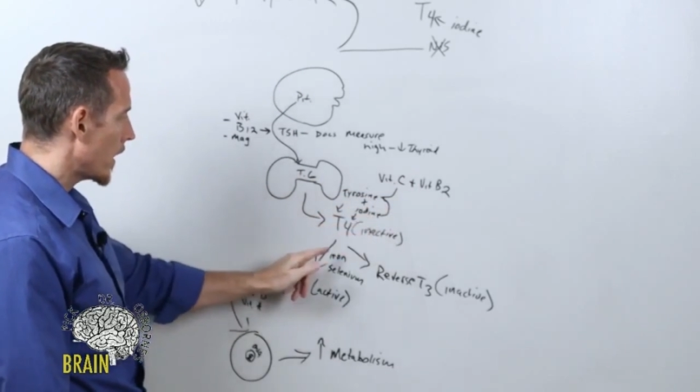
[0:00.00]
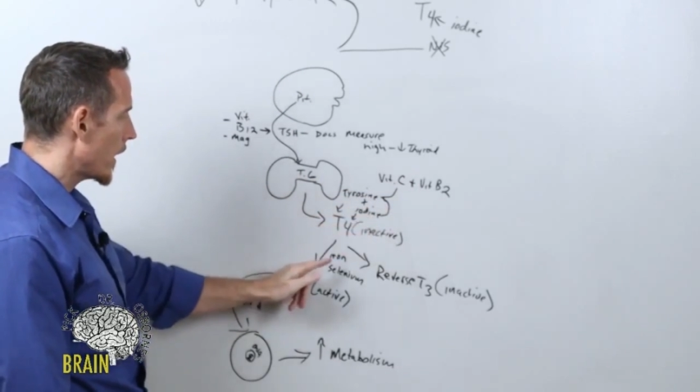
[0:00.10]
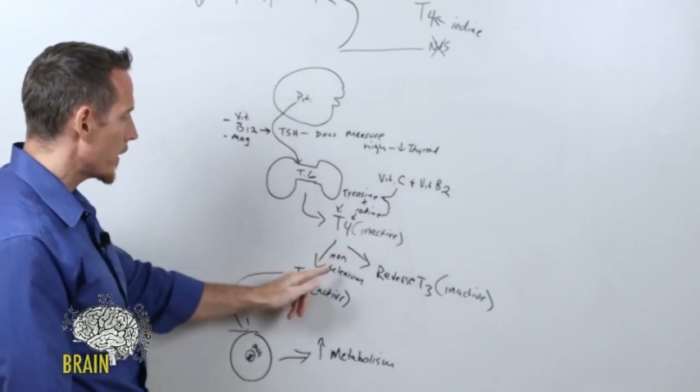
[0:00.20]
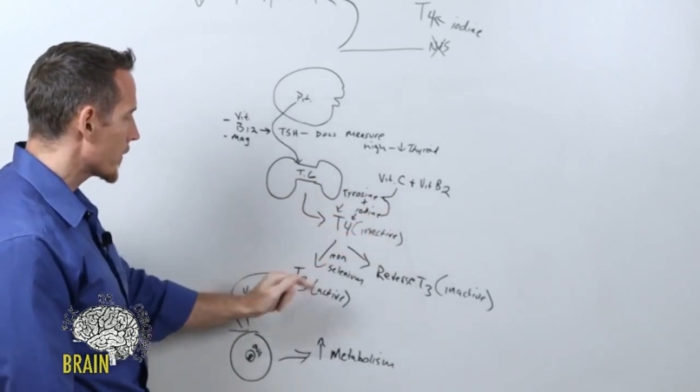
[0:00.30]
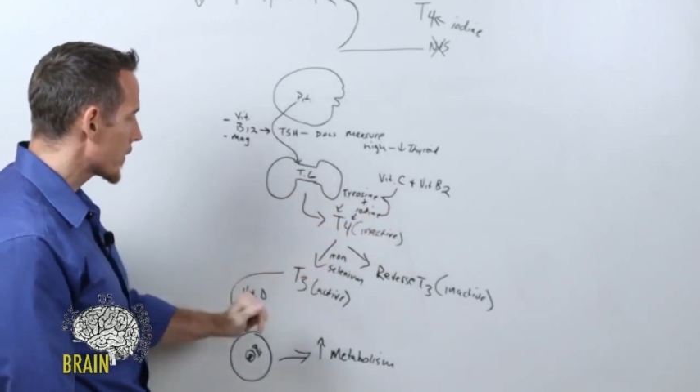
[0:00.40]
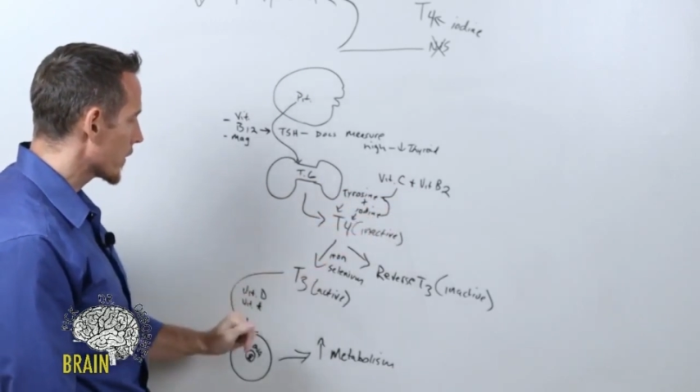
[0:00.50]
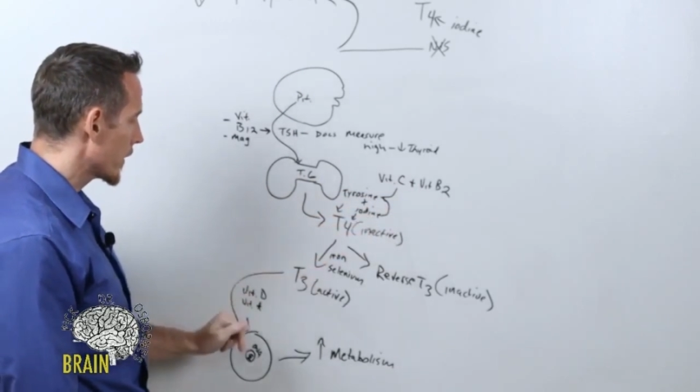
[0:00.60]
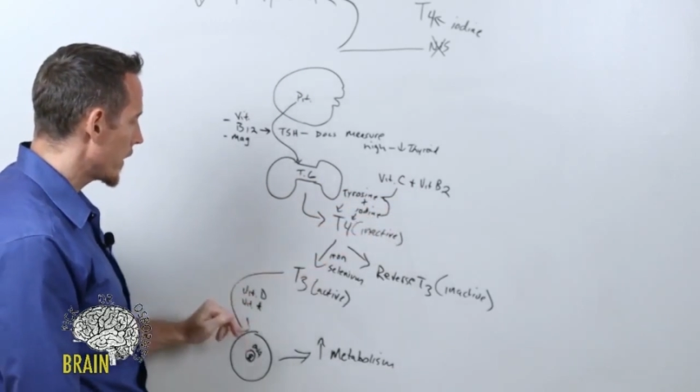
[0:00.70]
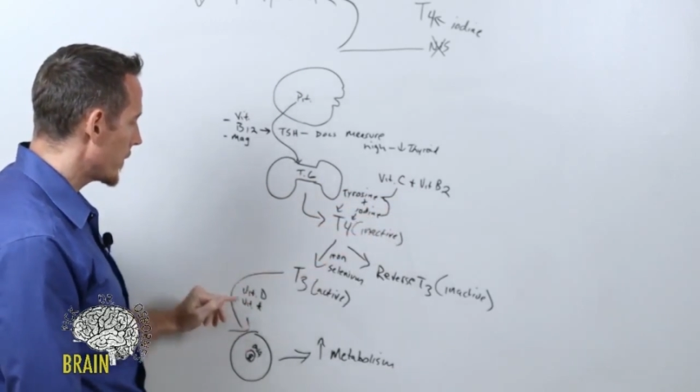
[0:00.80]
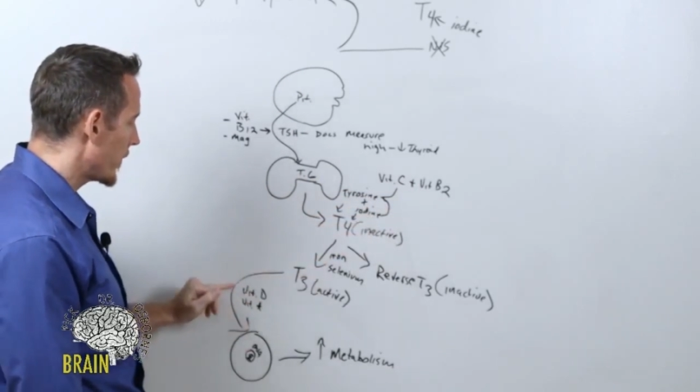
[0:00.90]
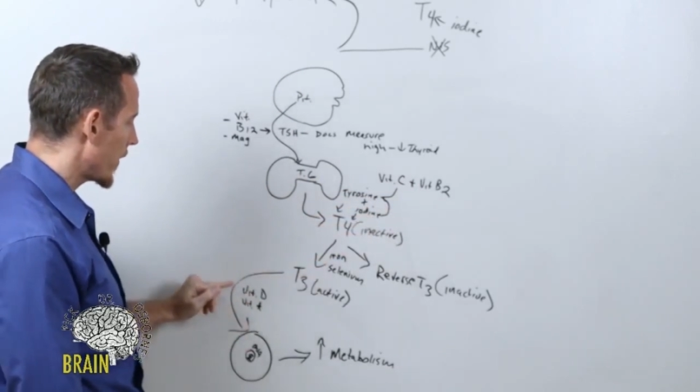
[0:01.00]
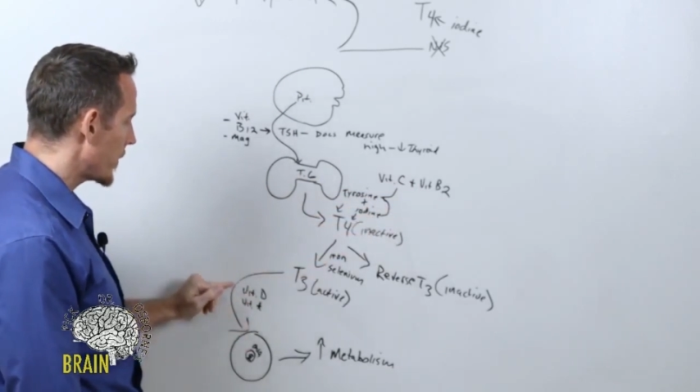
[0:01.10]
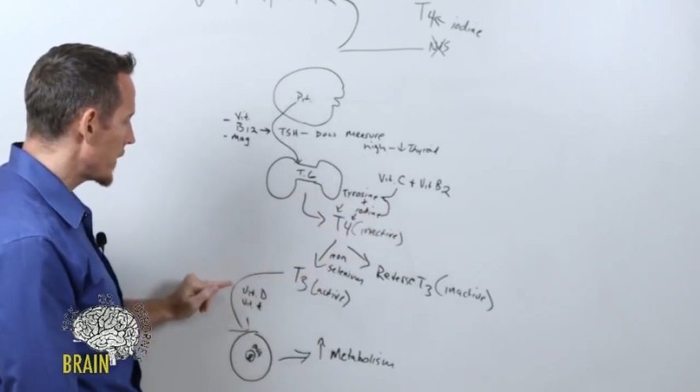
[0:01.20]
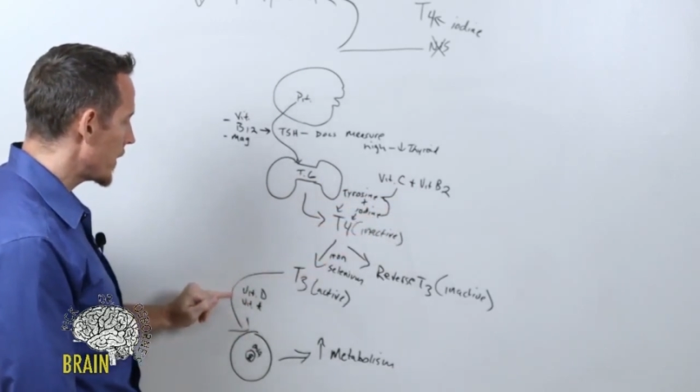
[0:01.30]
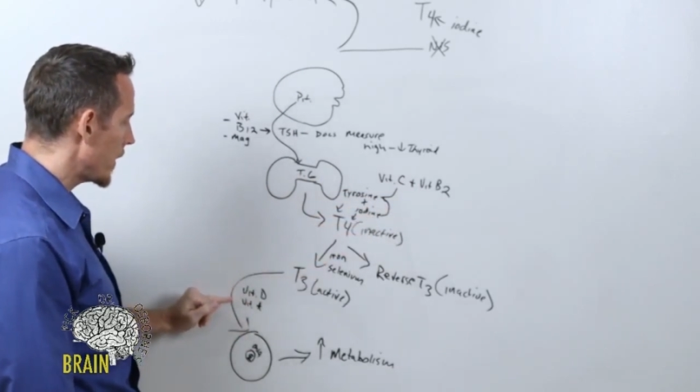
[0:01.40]
iron, selenium,
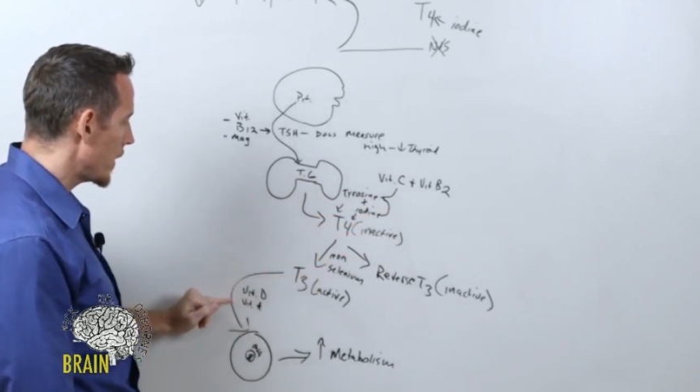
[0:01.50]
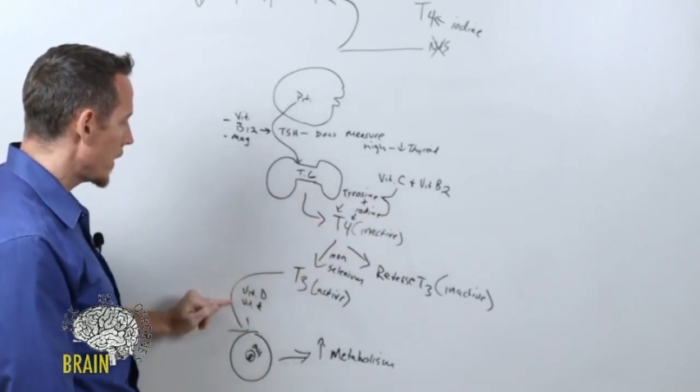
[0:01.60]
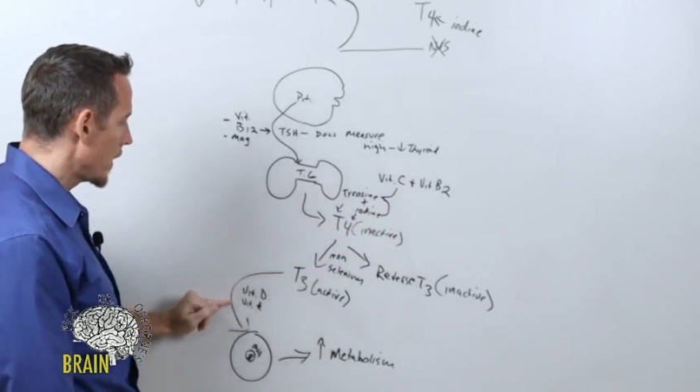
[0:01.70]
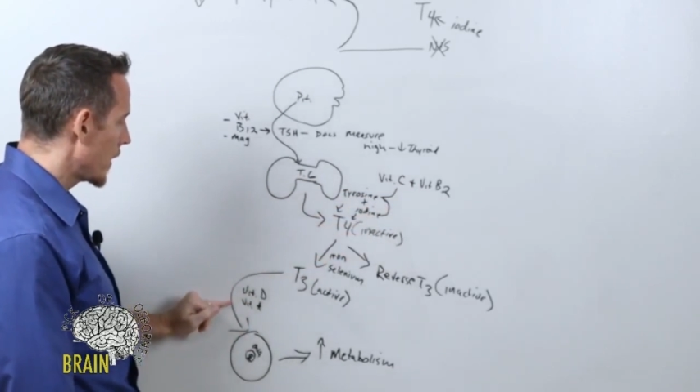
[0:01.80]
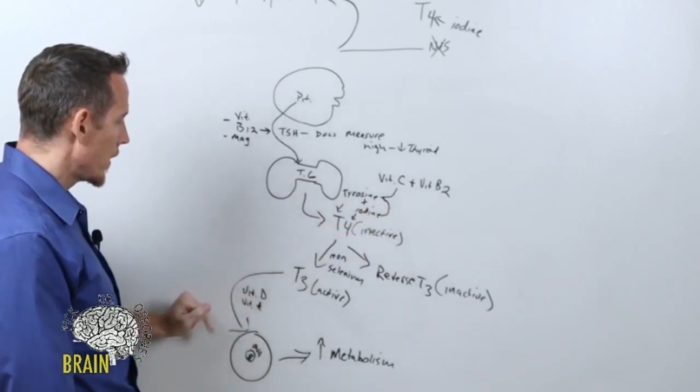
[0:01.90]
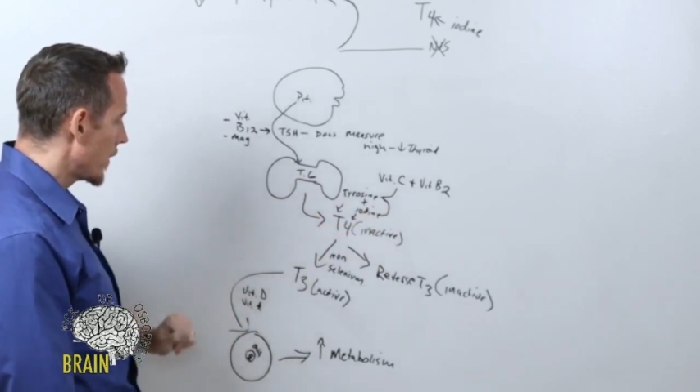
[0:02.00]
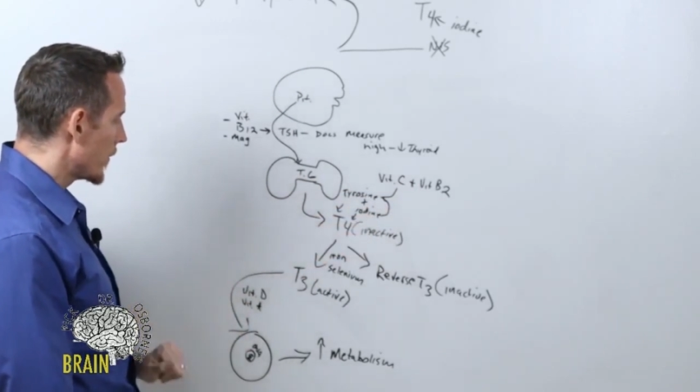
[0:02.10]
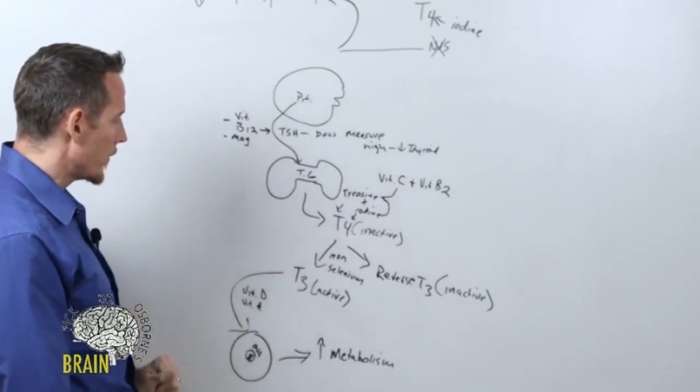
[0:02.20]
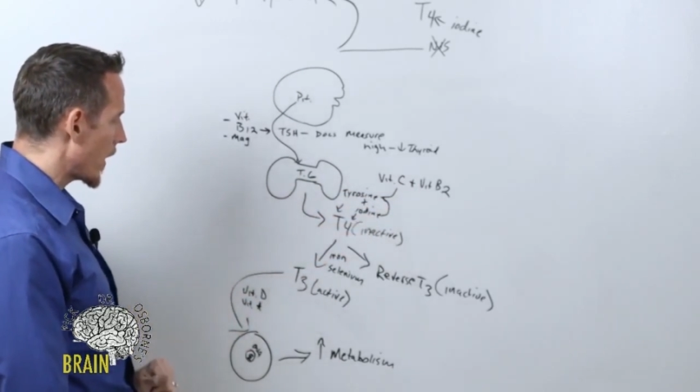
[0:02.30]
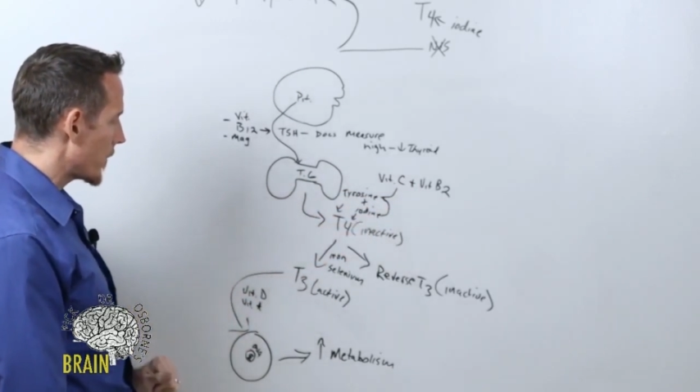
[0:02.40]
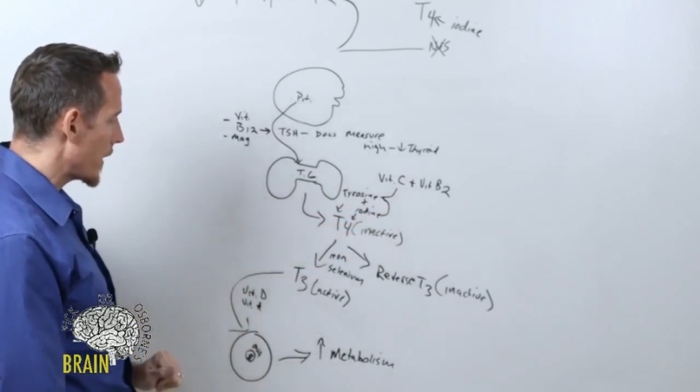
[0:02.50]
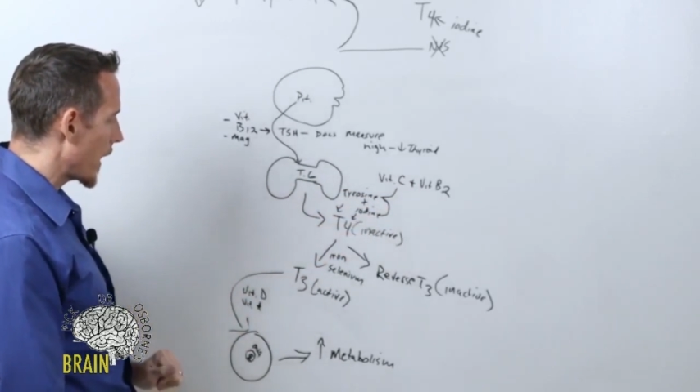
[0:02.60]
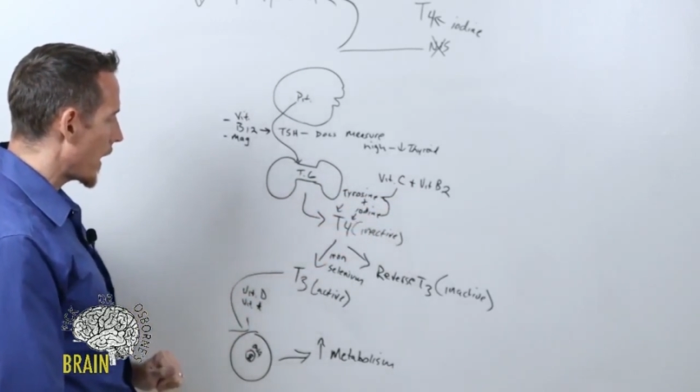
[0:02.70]
vitamin D, vitamin